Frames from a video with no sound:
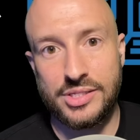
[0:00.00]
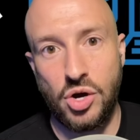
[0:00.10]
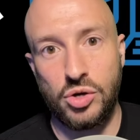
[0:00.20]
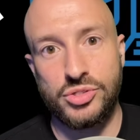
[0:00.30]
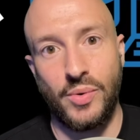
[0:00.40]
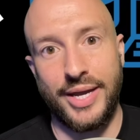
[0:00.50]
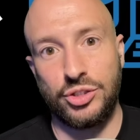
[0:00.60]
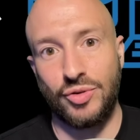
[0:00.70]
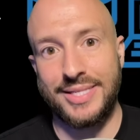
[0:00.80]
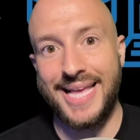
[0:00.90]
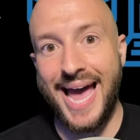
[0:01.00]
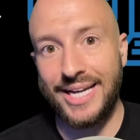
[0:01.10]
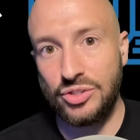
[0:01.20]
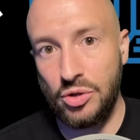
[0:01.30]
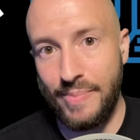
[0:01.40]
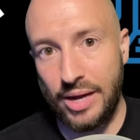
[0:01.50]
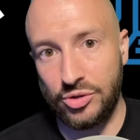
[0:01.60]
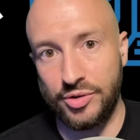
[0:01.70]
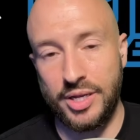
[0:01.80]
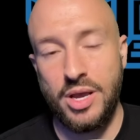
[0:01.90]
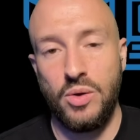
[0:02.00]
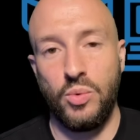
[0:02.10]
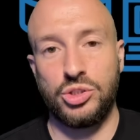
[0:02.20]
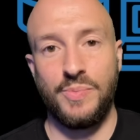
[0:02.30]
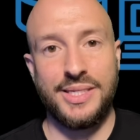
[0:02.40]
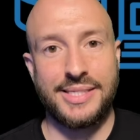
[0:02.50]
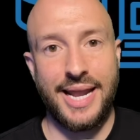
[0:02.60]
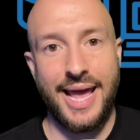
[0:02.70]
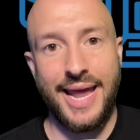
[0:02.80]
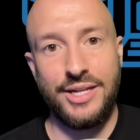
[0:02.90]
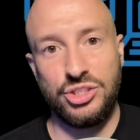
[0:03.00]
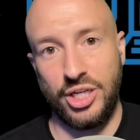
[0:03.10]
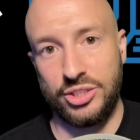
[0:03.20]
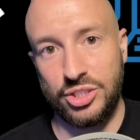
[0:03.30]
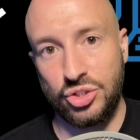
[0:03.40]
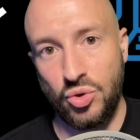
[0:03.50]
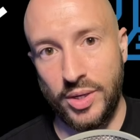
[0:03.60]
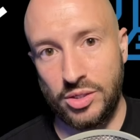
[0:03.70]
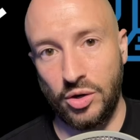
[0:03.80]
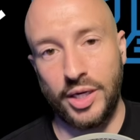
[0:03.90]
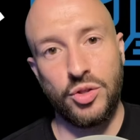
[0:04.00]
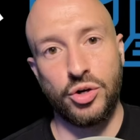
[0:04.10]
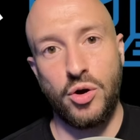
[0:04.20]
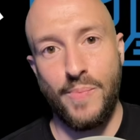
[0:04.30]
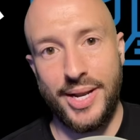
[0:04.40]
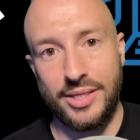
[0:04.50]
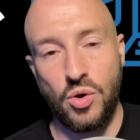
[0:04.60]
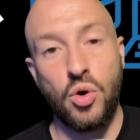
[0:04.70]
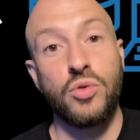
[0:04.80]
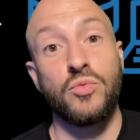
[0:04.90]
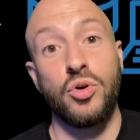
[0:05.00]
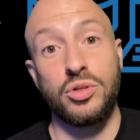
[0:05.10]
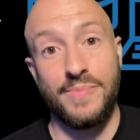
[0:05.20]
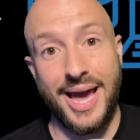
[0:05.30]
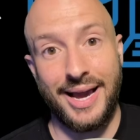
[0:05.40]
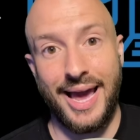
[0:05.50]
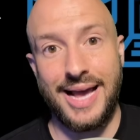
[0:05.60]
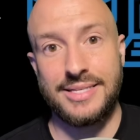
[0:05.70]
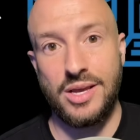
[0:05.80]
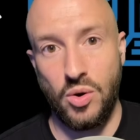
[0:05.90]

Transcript: is also a transactional boundary, which means that any changes to it are either committed or rolled back as a